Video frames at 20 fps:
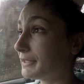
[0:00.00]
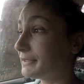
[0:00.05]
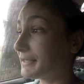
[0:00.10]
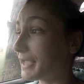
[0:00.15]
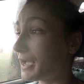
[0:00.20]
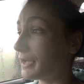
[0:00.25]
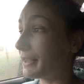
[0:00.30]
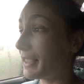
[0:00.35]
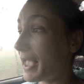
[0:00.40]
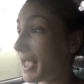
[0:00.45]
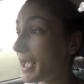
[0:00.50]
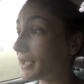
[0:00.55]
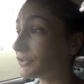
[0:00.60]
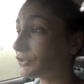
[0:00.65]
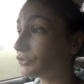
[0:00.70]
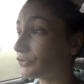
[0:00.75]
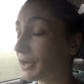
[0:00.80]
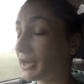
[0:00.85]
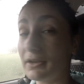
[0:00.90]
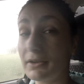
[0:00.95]
down our
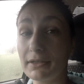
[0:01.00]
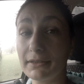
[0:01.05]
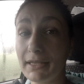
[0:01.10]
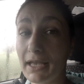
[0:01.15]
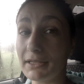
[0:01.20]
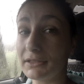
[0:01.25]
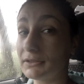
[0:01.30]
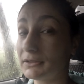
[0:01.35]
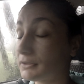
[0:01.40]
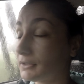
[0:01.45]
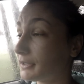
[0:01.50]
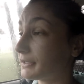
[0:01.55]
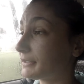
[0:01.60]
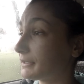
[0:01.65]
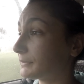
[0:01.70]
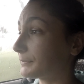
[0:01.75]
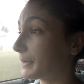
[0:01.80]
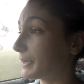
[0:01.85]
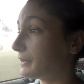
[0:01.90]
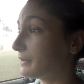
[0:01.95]
street because that's
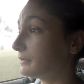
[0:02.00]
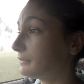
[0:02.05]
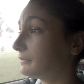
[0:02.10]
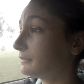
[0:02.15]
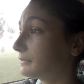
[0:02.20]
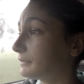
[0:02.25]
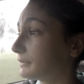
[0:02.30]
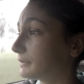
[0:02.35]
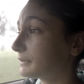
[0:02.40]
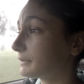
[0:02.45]
dirt as well.